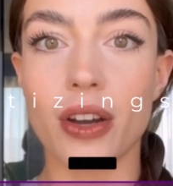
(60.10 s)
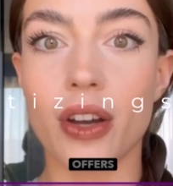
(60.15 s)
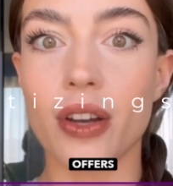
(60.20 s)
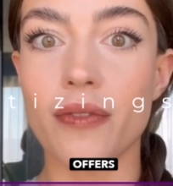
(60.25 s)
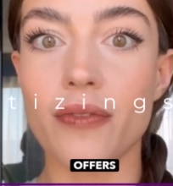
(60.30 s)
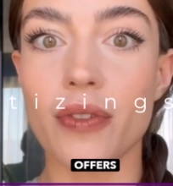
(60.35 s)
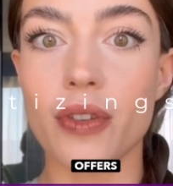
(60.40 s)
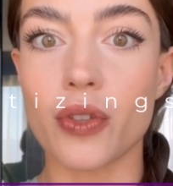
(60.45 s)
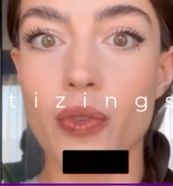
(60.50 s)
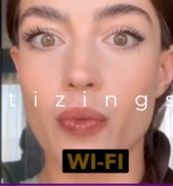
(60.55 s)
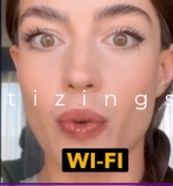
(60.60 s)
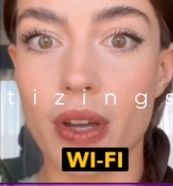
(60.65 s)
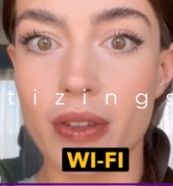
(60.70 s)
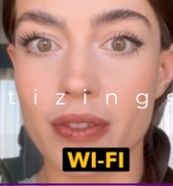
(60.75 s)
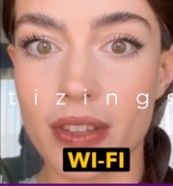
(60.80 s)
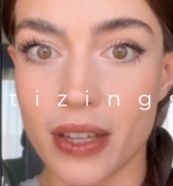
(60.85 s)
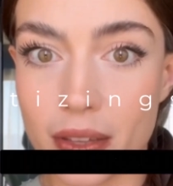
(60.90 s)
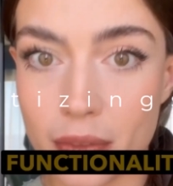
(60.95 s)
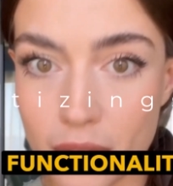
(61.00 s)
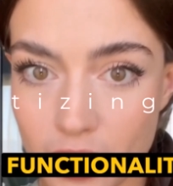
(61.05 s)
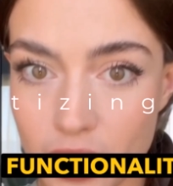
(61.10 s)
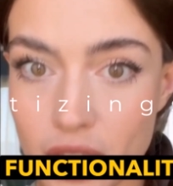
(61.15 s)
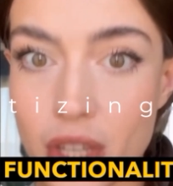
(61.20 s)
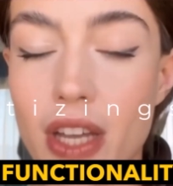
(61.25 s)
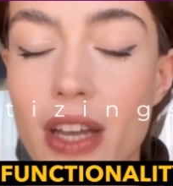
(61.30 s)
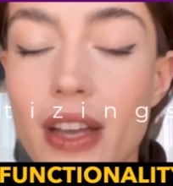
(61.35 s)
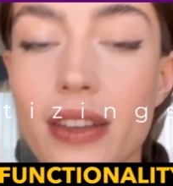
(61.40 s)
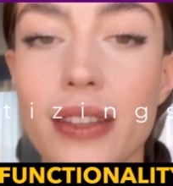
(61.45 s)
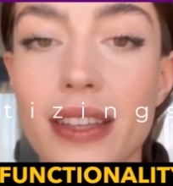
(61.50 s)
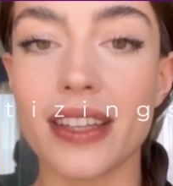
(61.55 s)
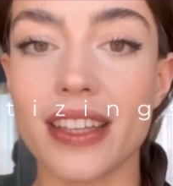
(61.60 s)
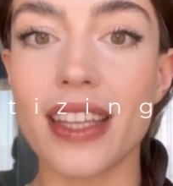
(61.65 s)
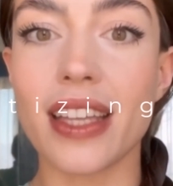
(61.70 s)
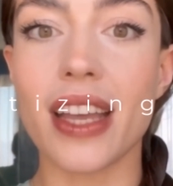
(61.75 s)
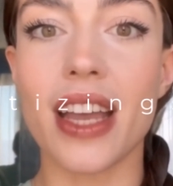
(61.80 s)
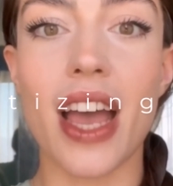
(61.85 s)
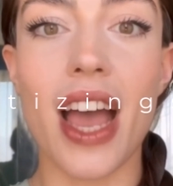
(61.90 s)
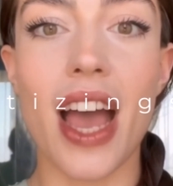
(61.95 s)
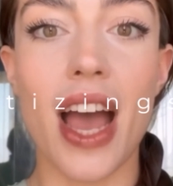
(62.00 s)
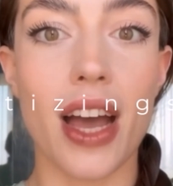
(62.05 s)
offers Wi-Fi functionality,
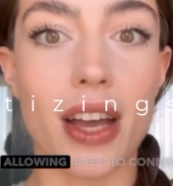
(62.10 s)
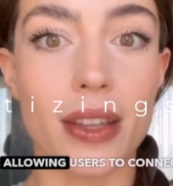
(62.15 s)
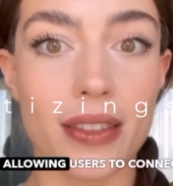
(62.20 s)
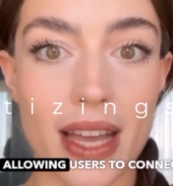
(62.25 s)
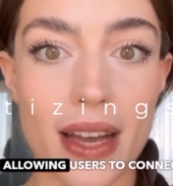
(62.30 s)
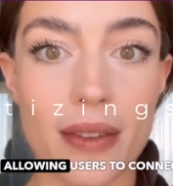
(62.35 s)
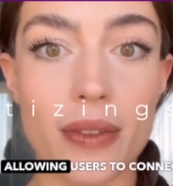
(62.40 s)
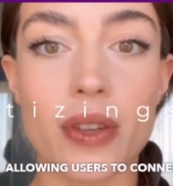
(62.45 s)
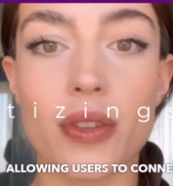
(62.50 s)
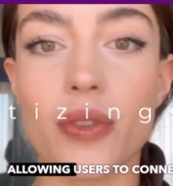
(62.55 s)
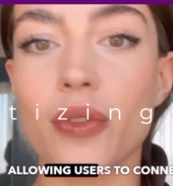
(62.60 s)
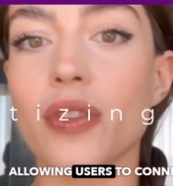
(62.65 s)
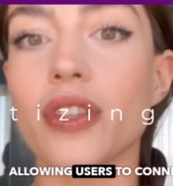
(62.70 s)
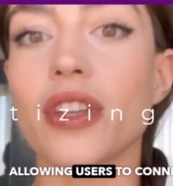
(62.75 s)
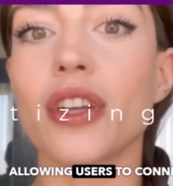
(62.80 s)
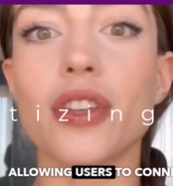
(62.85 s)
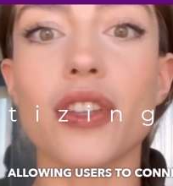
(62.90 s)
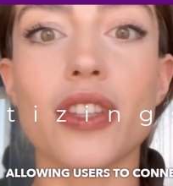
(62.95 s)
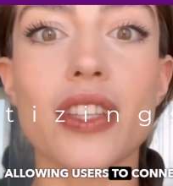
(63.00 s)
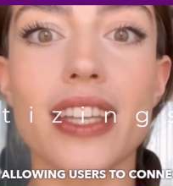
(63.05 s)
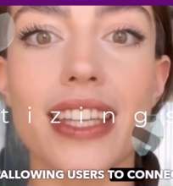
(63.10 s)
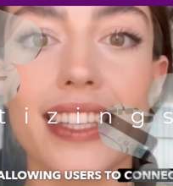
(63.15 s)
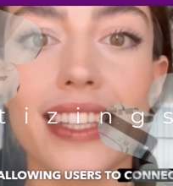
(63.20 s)
allowing users to